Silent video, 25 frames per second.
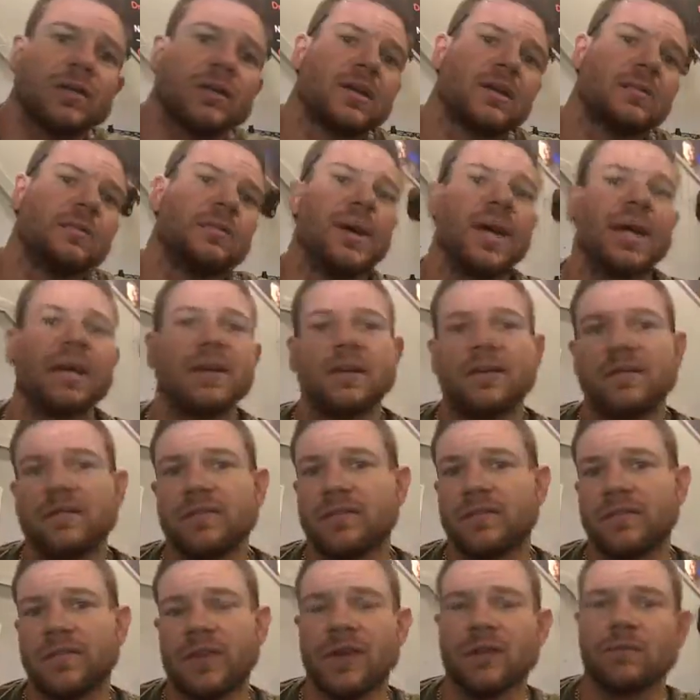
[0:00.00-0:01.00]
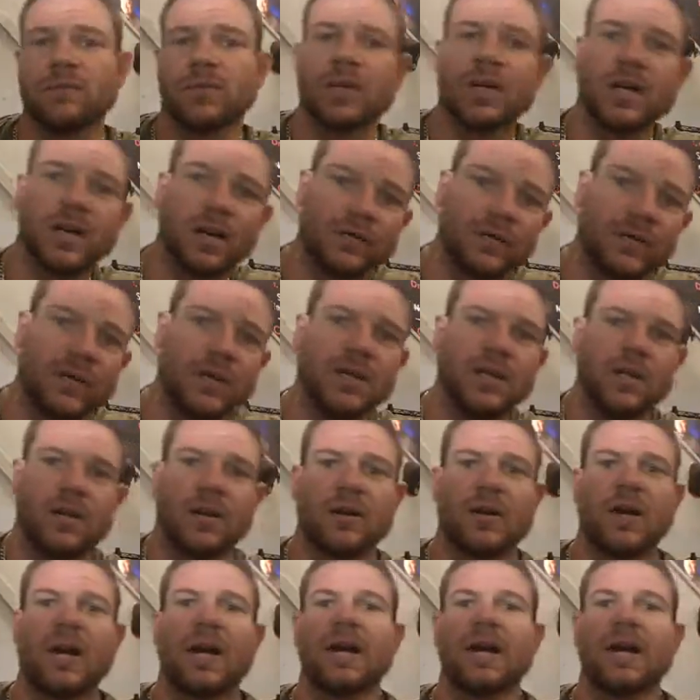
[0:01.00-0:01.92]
competitive and recovery on a